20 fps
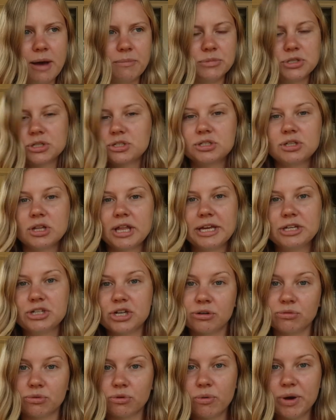just like
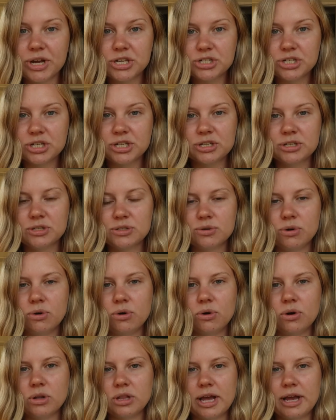general questions
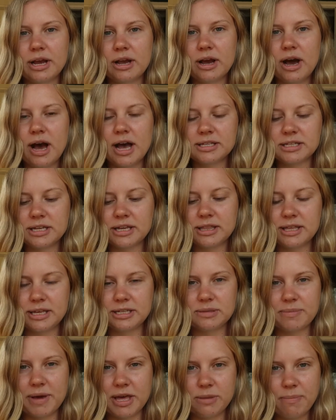or like asking
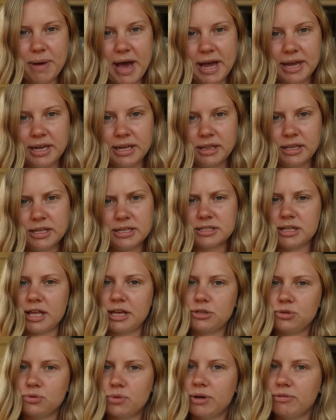things about the packing list,
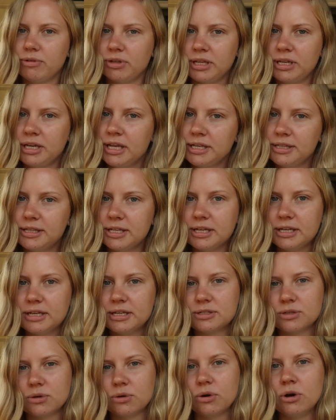like do I really need
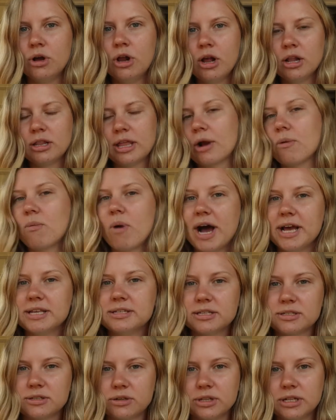this or like why is
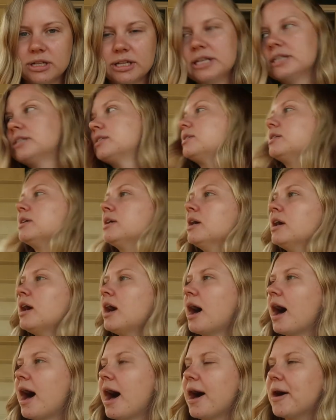this on the list.
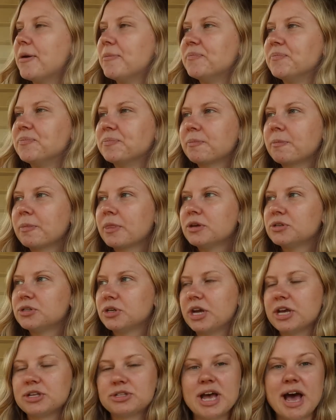
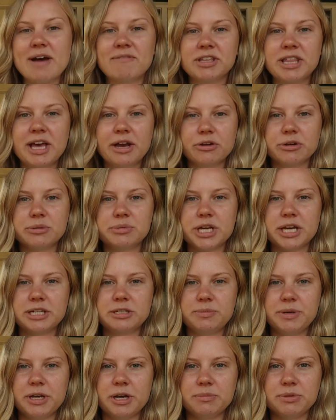So having that group chat
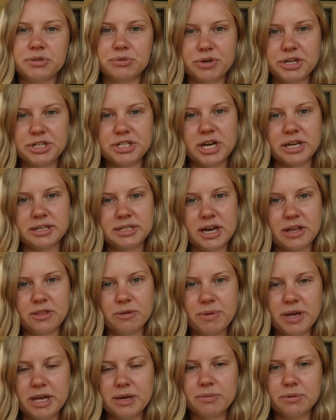to be able to reach out to other
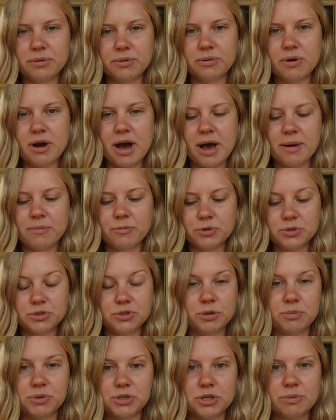people was
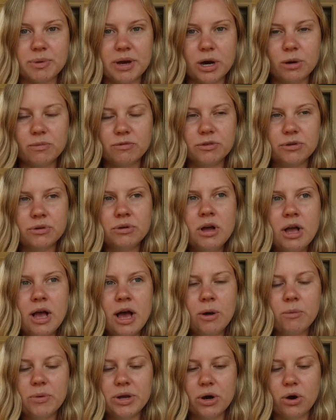super, super helpful.
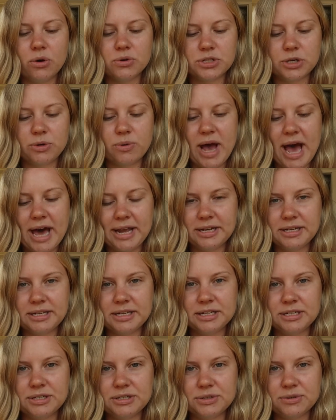We also were added
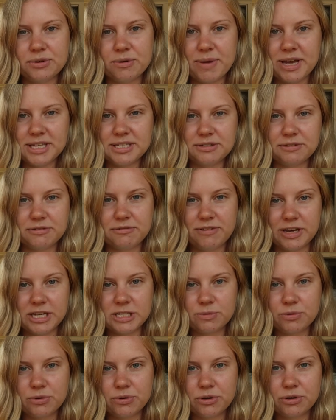into a massive
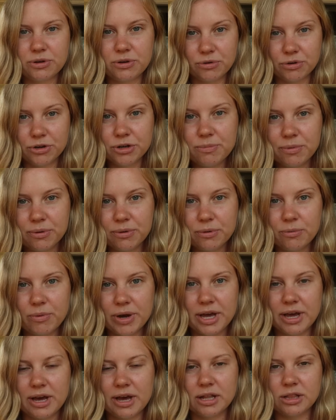Facebook group
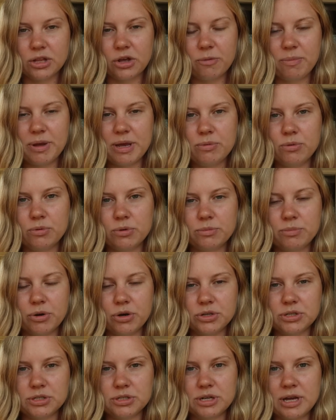where a lot of people would
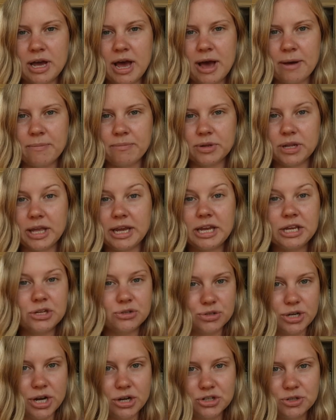post like
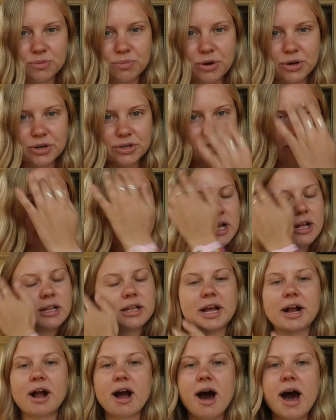introduction posts,
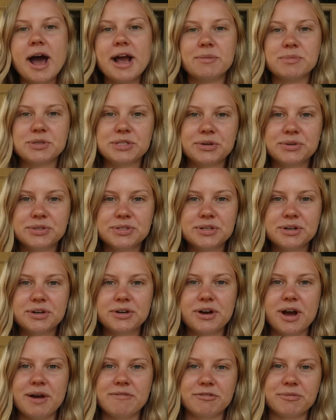like, hi, I'm so-and-so,
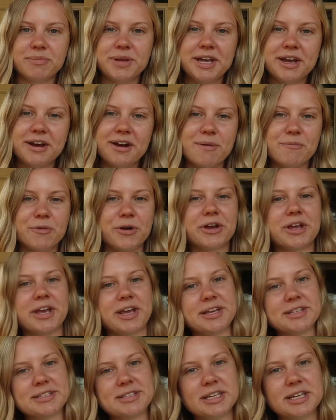I'm from here, I'm
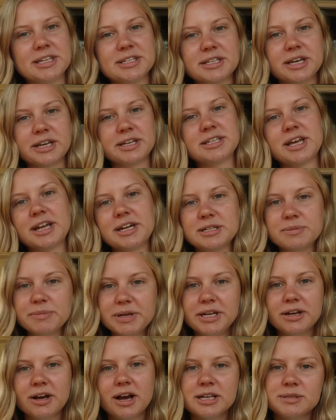working as this, excited to
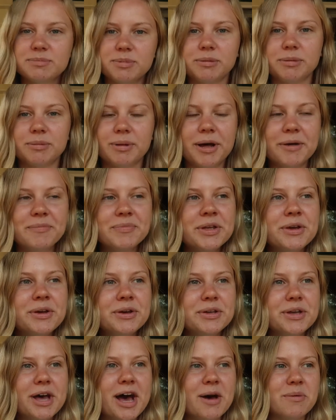meet you guys, blah, blah,
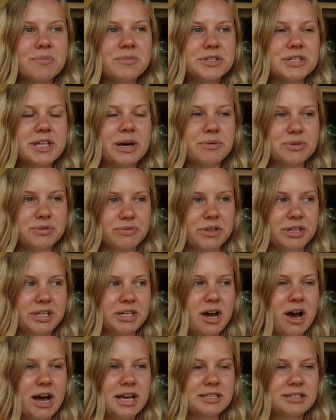blah. So that was really
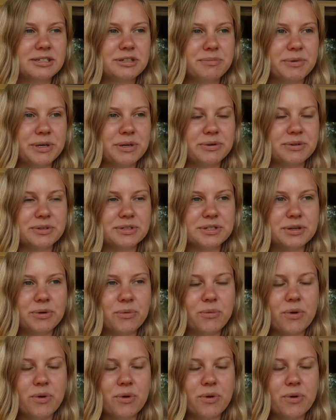nice because